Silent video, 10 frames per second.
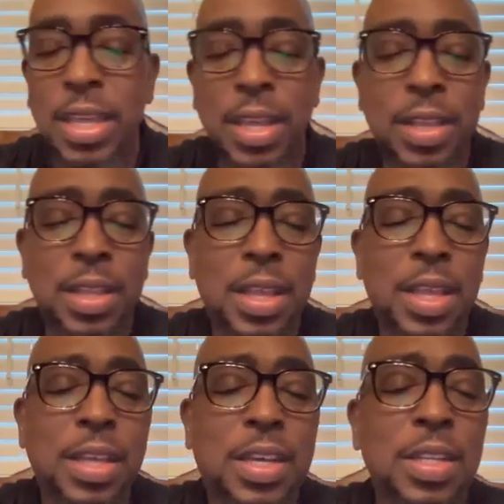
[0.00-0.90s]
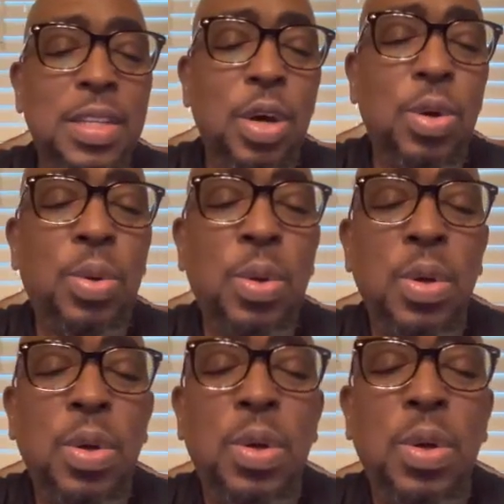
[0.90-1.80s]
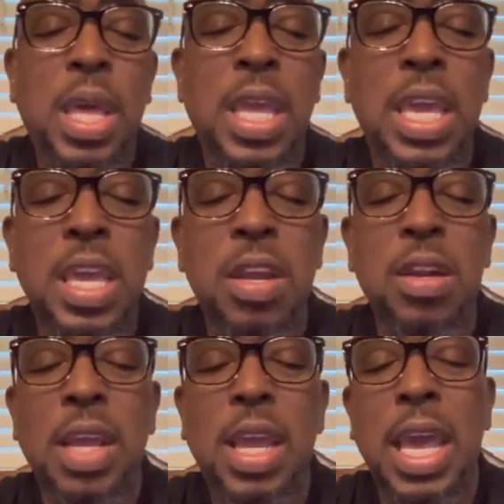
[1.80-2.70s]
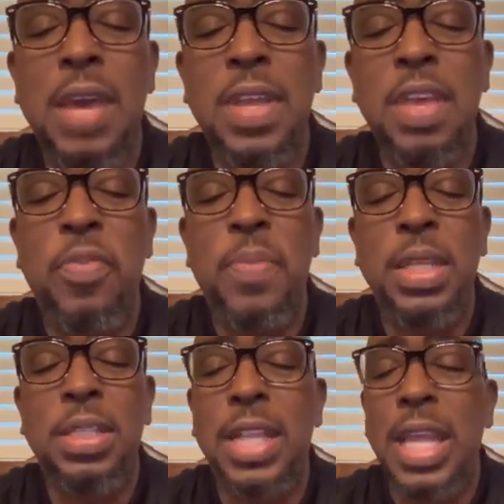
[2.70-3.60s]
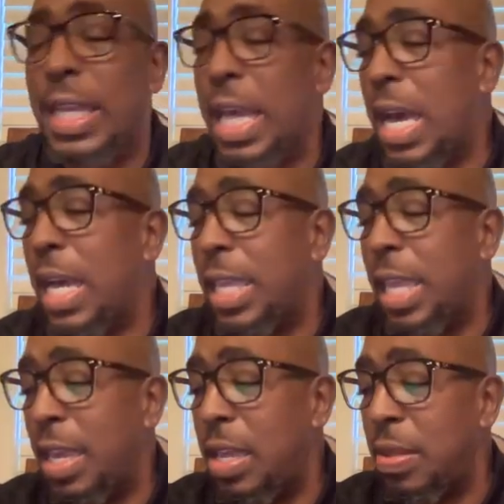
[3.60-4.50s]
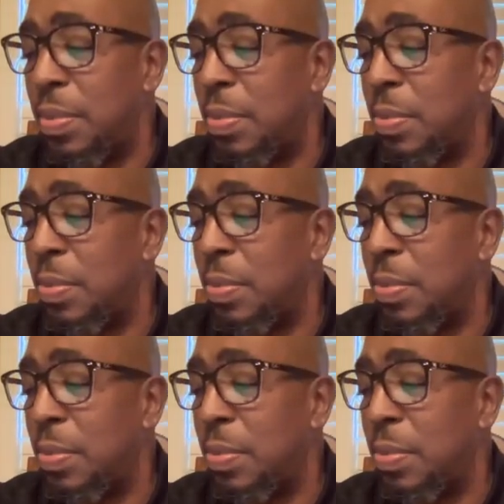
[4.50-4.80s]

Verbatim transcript: can could know and hear and have information like God can.